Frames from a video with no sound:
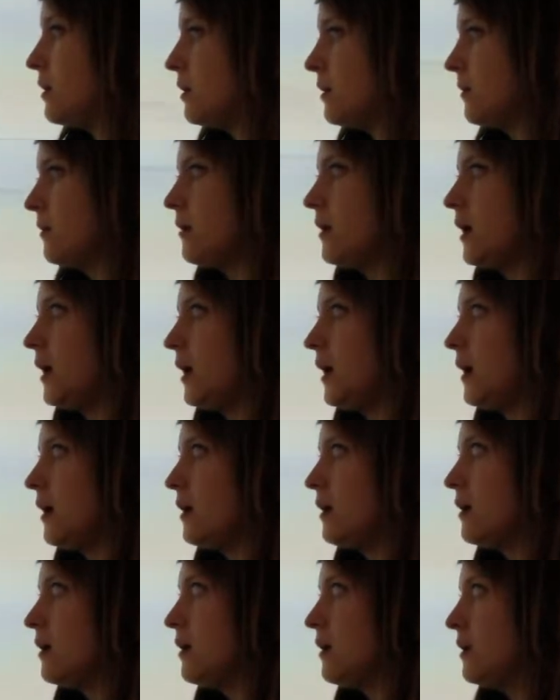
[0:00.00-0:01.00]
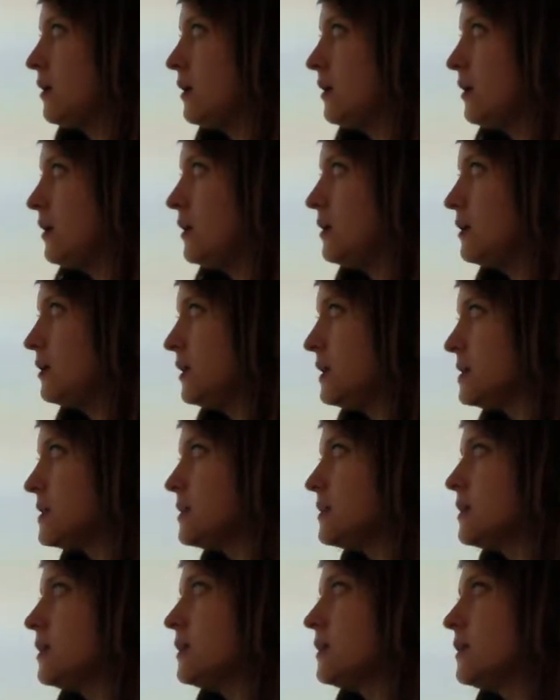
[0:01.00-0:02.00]
Okay, let's
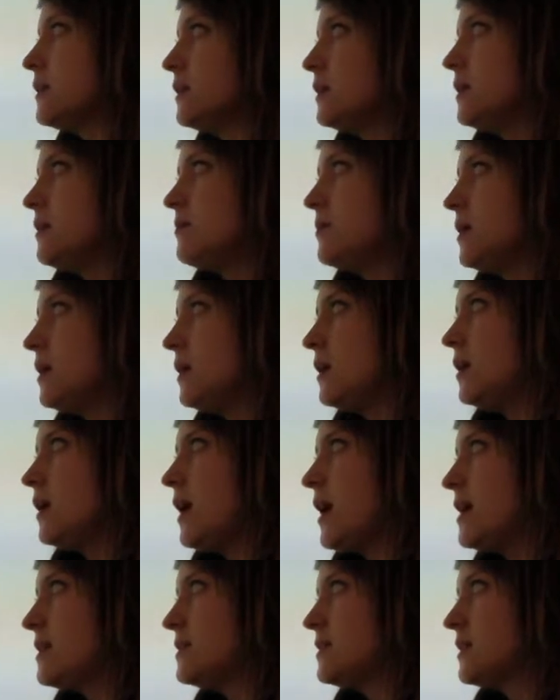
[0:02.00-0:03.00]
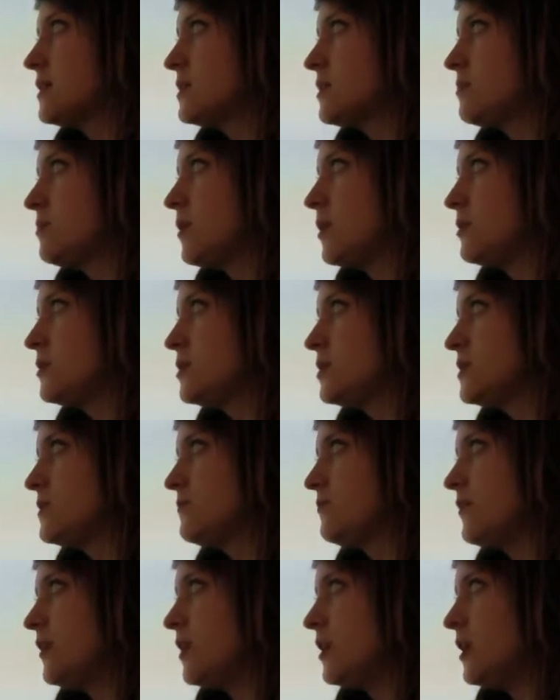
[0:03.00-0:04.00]
look at the limit as x approaches
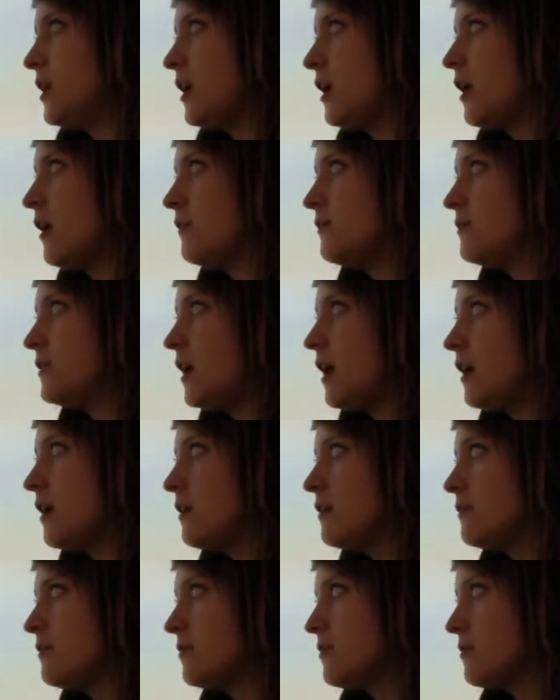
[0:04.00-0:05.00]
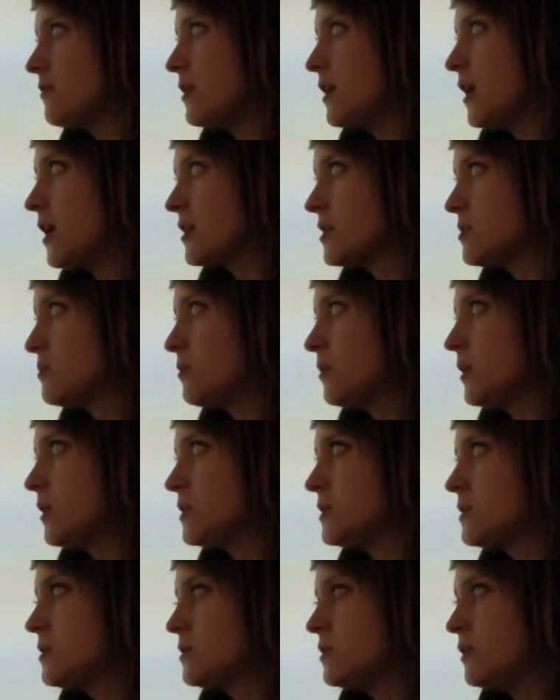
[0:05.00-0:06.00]
infinity of negative 3x
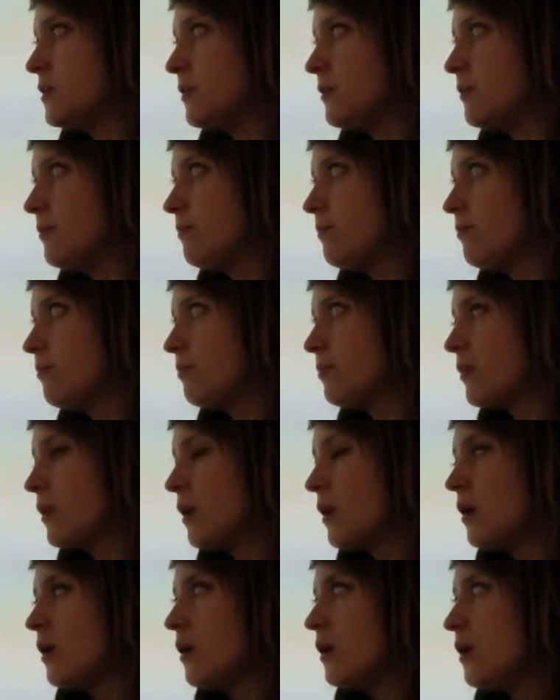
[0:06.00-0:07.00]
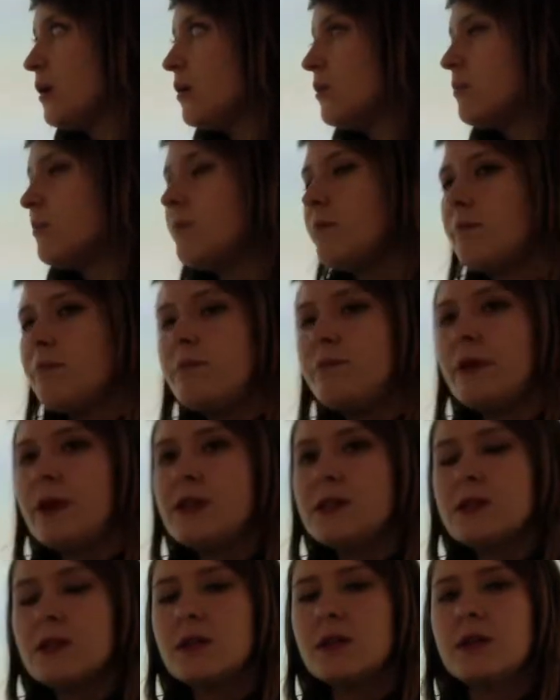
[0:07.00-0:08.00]
plus 2.
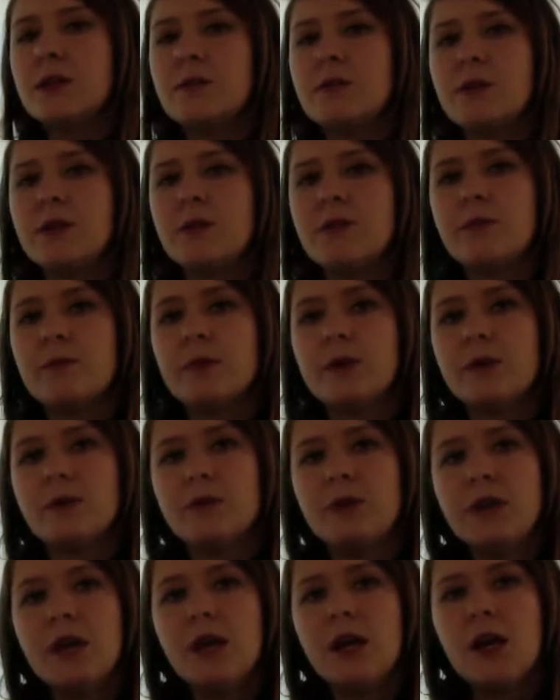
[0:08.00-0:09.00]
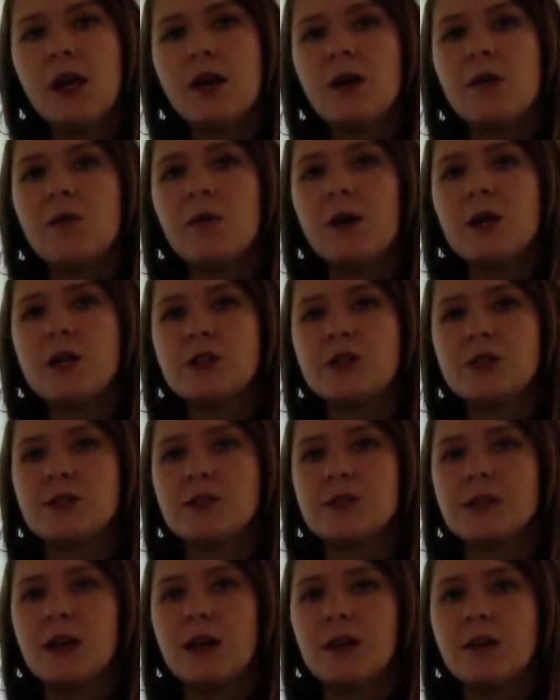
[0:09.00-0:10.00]
Basically, when you're looking at
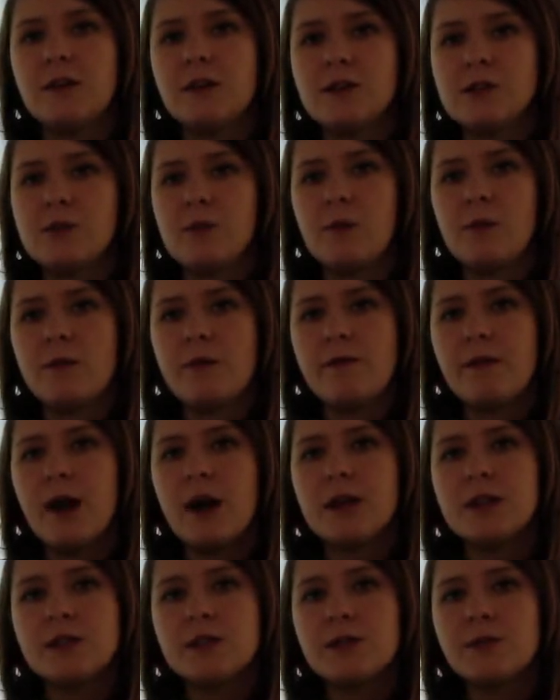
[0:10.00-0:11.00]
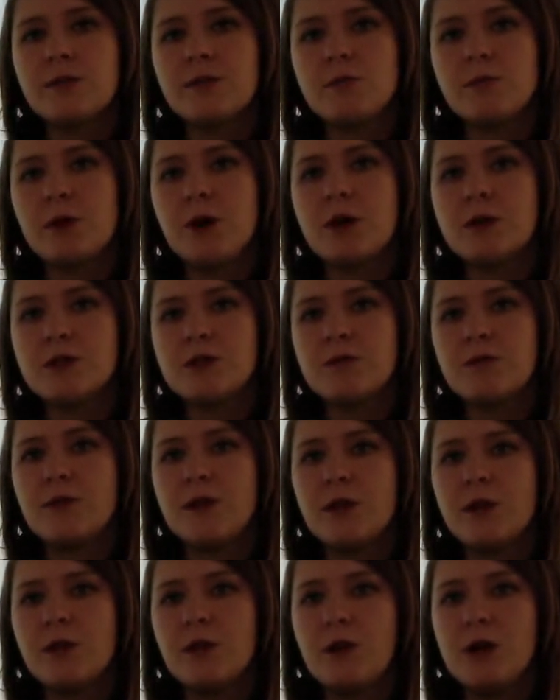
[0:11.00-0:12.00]
equations like this, where we've got different parts of the
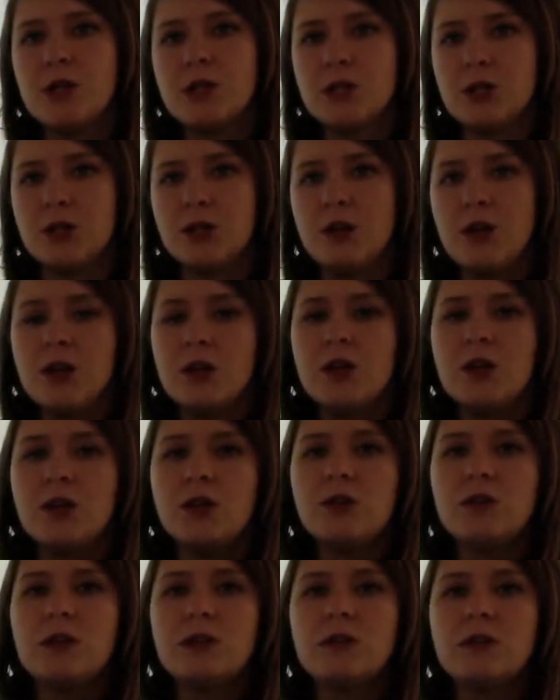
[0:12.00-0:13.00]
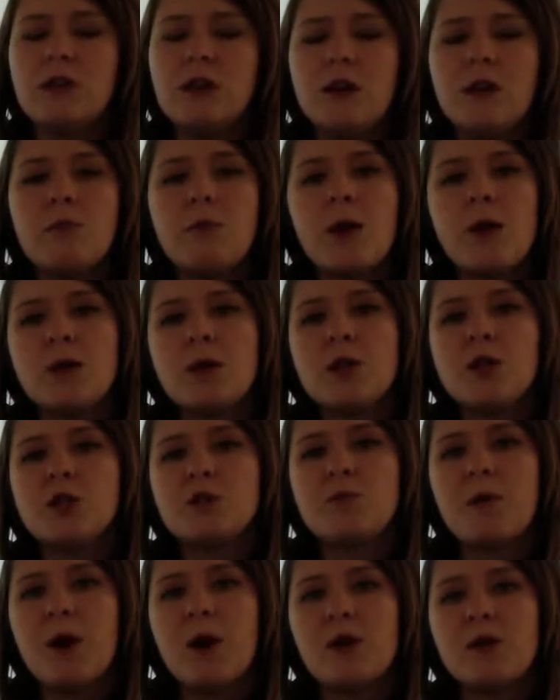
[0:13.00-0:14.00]
equation, you can think about each
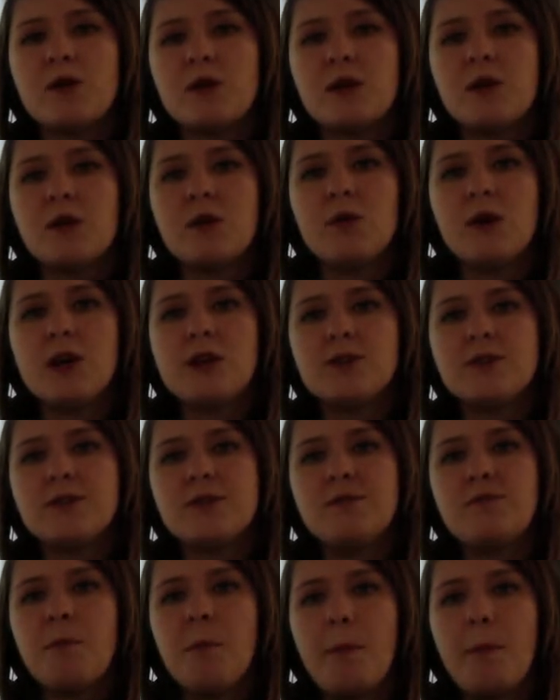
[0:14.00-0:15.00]
part of the equation,